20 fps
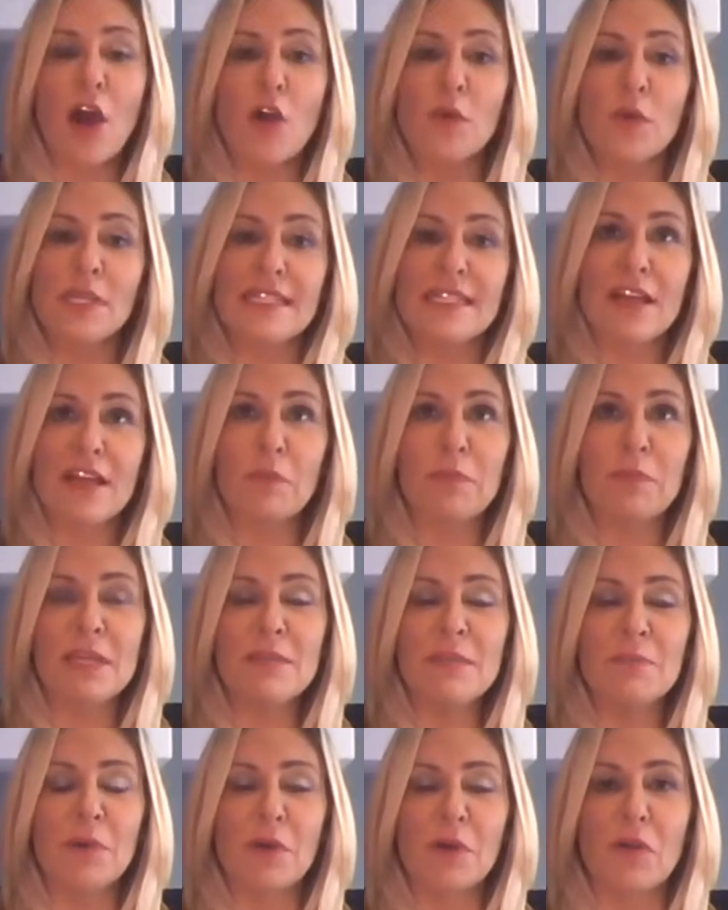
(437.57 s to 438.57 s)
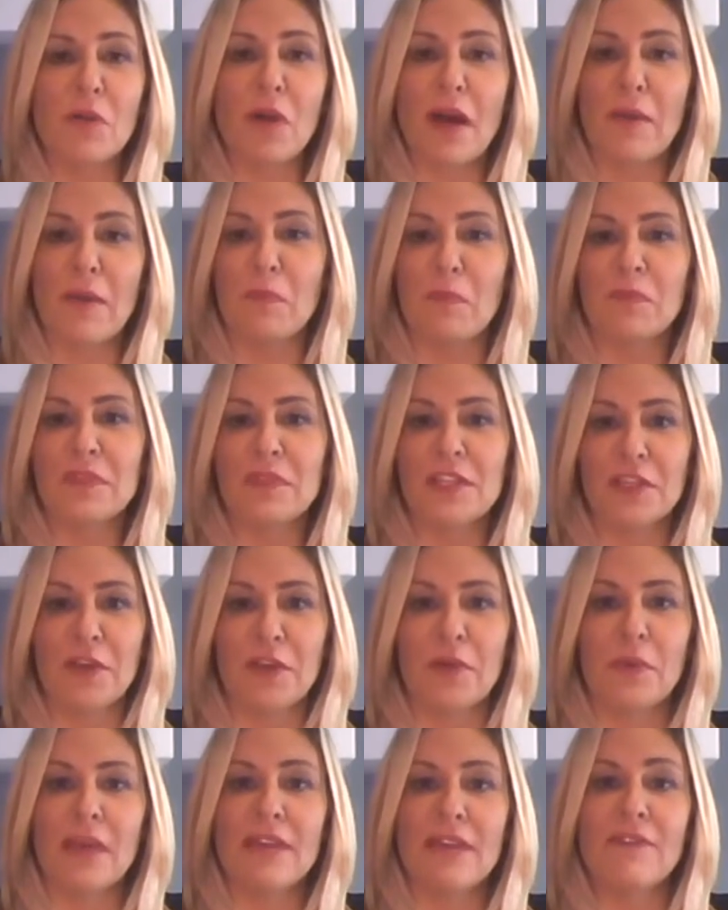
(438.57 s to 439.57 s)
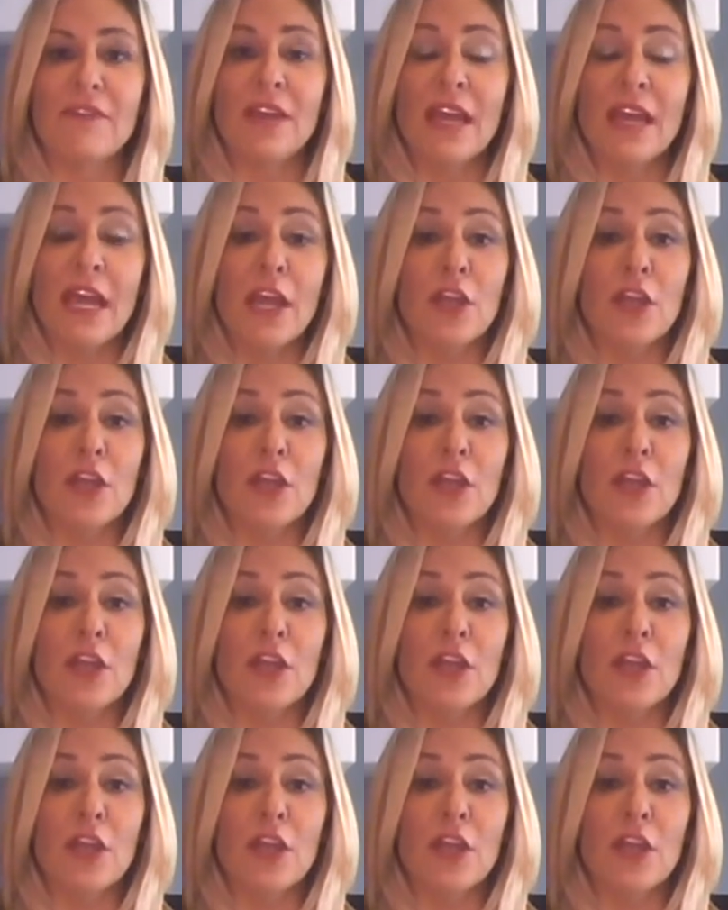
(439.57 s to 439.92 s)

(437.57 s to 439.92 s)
always tell people, if